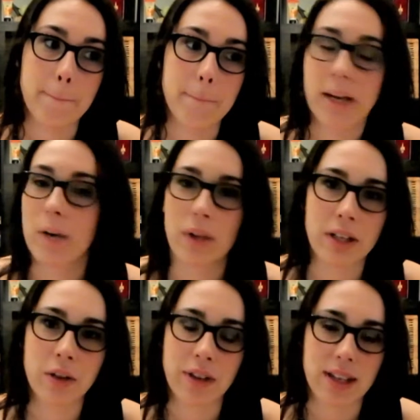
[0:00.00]
but I really
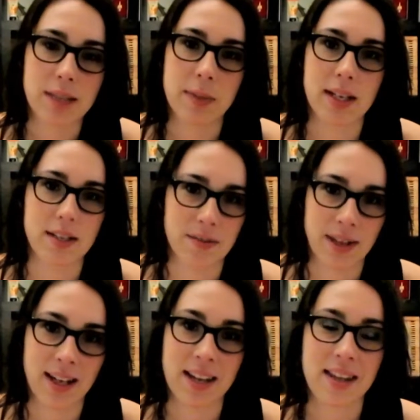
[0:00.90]
don't think it's because of
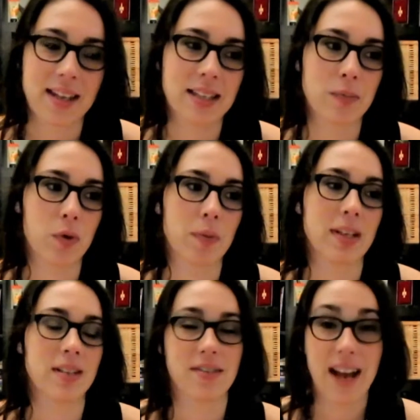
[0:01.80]
that. I think it's more
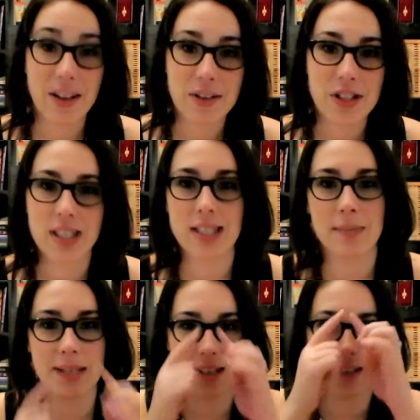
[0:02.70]
because of allergies,
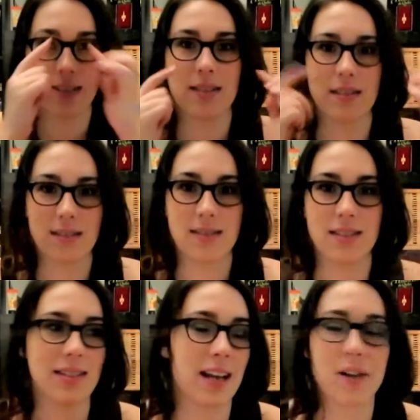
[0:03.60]
because
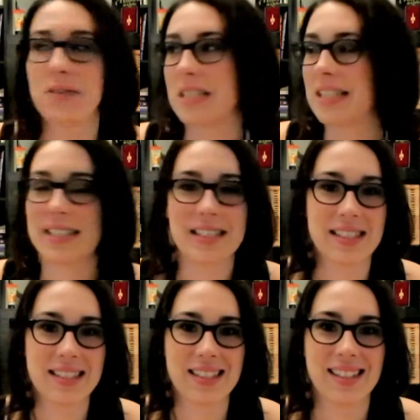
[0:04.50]
it's allergy
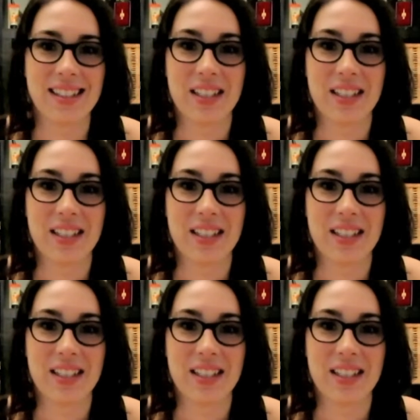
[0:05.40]
season.